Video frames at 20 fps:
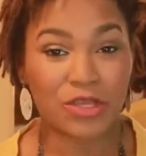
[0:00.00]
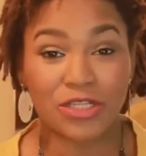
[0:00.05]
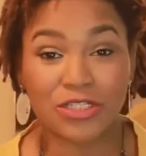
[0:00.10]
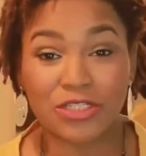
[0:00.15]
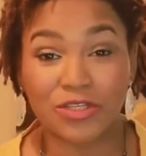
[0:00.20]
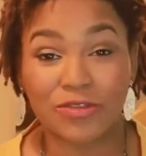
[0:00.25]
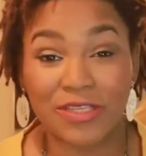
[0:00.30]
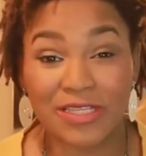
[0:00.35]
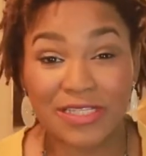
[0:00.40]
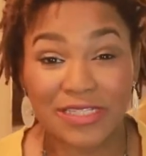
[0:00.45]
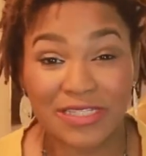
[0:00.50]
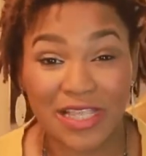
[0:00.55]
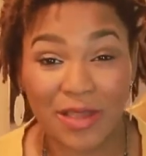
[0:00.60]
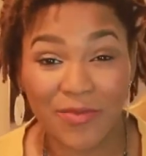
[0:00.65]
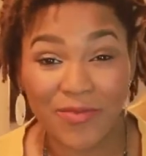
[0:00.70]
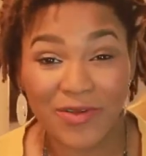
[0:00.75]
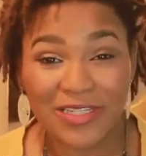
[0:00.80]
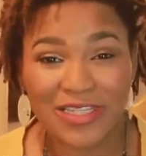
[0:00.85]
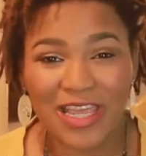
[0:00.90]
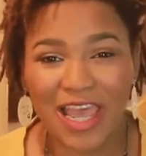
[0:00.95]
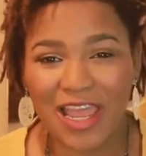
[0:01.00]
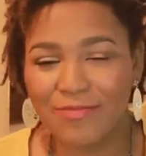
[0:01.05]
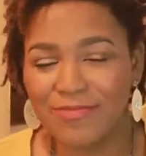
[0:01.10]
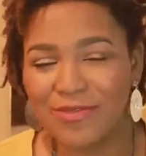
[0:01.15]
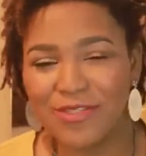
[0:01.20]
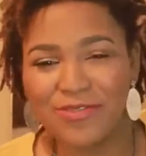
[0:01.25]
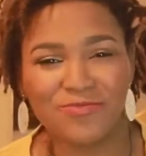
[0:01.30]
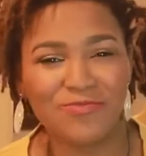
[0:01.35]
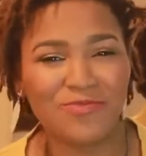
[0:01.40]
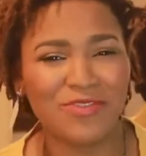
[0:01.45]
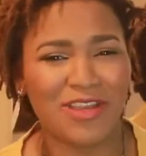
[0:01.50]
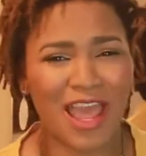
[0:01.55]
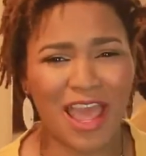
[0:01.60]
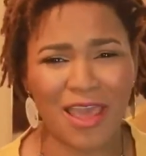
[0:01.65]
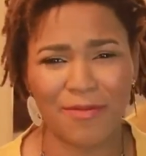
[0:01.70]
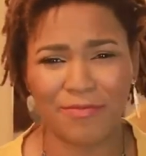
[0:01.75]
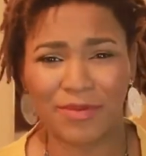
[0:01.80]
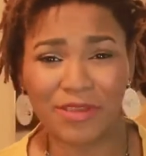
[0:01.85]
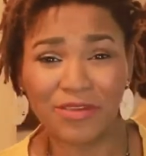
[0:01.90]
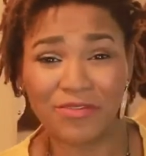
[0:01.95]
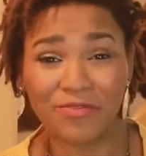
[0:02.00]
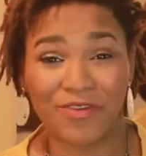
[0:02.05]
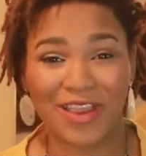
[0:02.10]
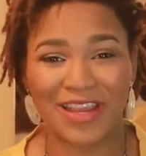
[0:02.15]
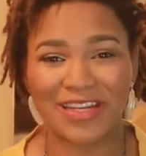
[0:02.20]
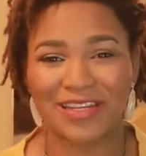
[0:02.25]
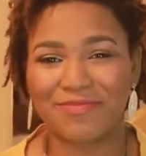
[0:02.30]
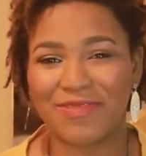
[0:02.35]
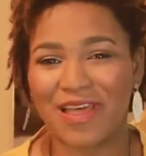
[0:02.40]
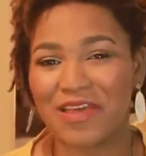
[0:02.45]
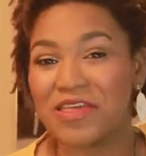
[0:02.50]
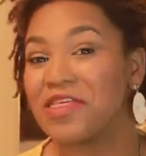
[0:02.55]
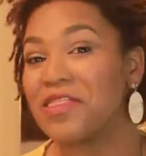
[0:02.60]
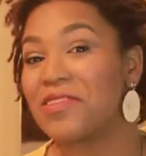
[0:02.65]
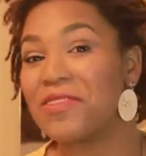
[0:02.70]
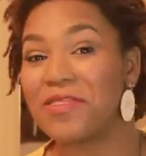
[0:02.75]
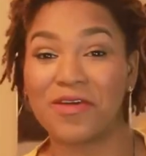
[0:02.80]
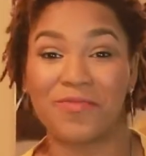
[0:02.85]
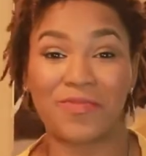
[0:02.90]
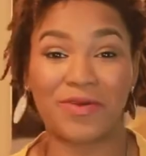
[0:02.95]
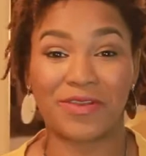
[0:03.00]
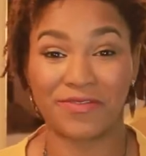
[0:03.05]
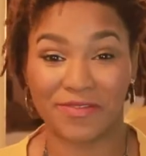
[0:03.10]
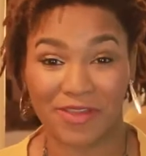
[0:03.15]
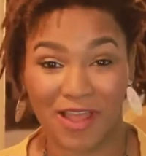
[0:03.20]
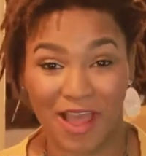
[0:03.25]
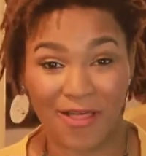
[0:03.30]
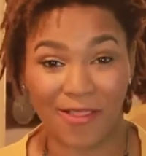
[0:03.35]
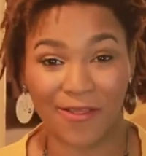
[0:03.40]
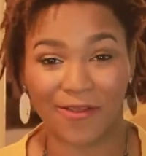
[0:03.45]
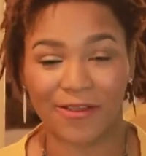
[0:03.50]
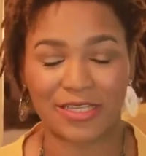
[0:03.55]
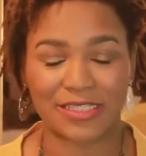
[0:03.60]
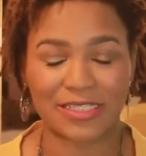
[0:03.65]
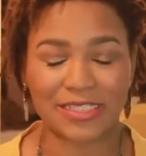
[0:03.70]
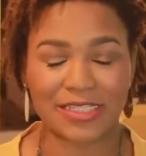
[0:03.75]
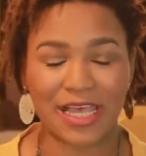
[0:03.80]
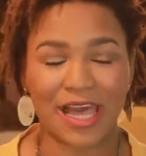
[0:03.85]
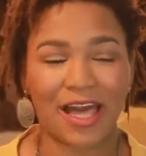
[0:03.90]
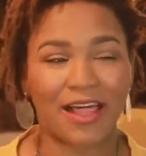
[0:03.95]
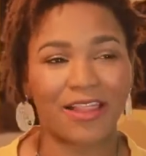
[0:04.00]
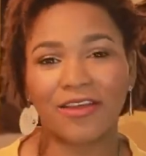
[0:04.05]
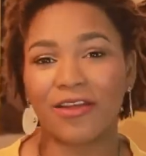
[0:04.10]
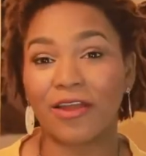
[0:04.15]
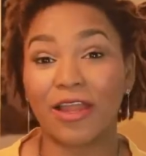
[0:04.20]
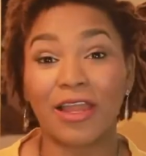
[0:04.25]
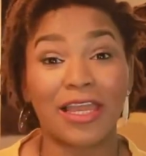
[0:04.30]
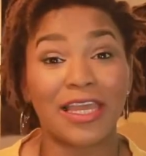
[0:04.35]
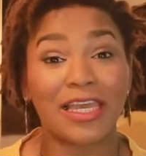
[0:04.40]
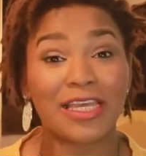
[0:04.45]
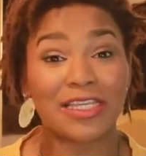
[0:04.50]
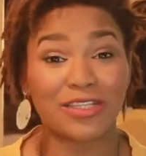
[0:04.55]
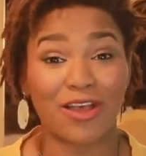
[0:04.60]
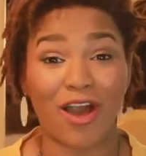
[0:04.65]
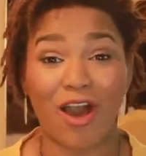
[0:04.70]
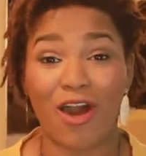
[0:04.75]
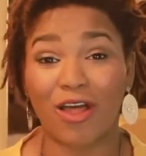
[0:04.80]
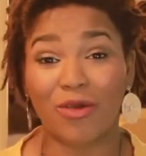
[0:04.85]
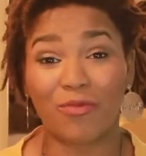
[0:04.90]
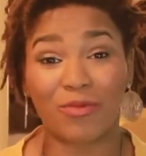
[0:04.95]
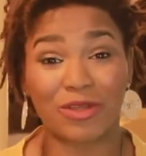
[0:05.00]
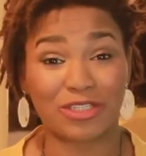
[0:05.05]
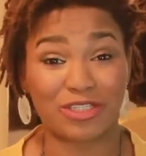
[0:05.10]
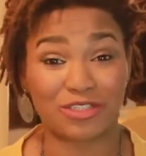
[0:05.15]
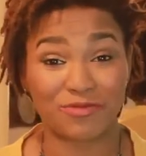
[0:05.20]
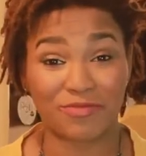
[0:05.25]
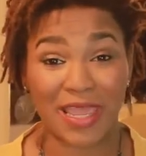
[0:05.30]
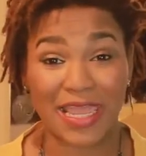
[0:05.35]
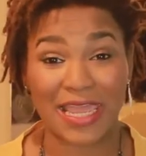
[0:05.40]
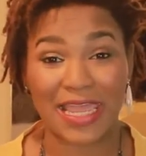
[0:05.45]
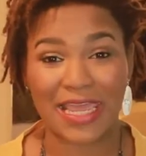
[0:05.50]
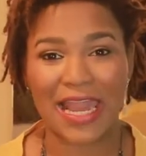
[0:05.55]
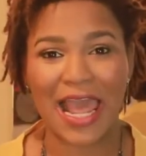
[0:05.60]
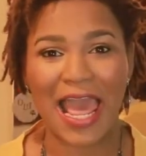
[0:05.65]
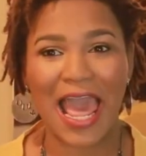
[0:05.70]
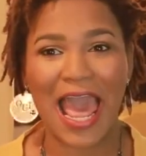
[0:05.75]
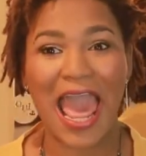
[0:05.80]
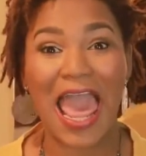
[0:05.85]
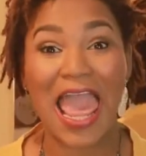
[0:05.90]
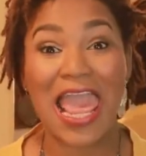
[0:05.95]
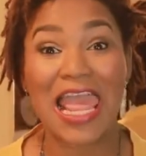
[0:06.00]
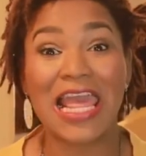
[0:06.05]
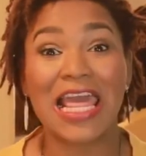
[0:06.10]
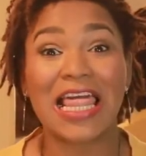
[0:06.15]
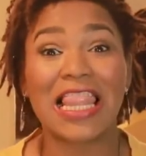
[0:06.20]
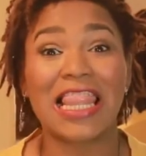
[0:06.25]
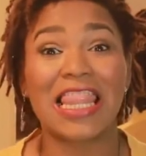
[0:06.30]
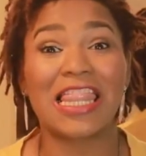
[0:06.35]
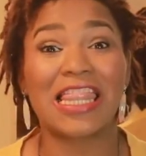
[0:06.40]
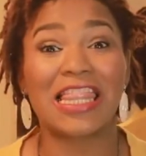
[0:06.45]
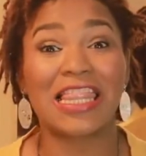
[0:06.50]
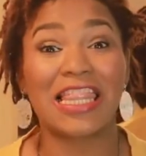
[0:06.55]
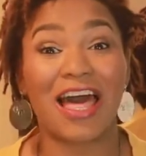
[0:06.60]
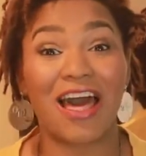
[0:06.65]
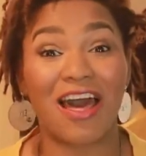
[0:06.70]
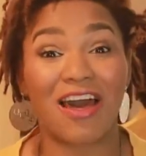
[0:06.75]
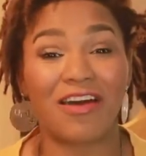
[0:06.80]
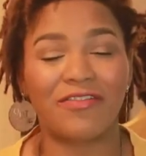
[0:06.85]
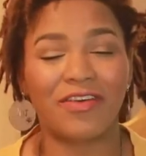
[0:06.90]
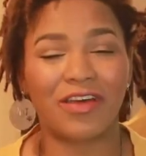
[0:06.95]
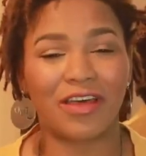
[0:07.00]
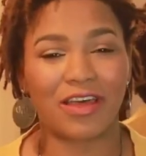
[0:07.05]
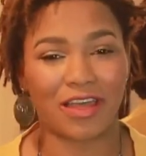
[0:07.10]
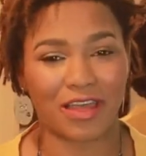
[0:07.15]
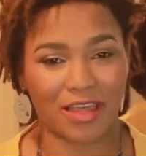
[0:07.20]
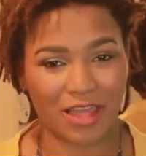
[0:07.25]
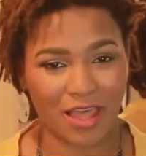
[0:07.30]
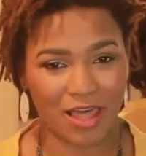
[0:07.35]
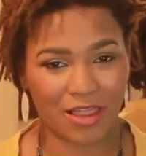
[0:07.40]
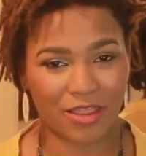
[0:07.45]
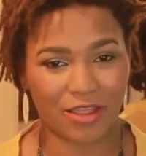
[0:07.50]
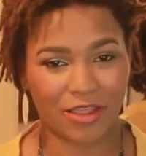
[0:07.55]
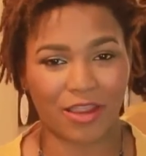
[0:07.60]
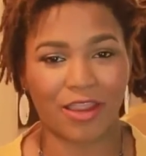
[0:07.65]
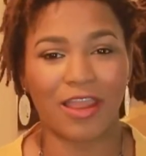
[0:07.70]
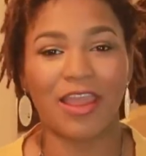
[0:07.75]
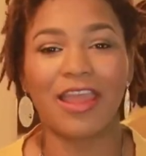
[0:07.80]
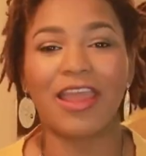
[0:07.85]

So this summertime, do not be afraid to play with a little bit of color, because color is all in what you make it. I love color.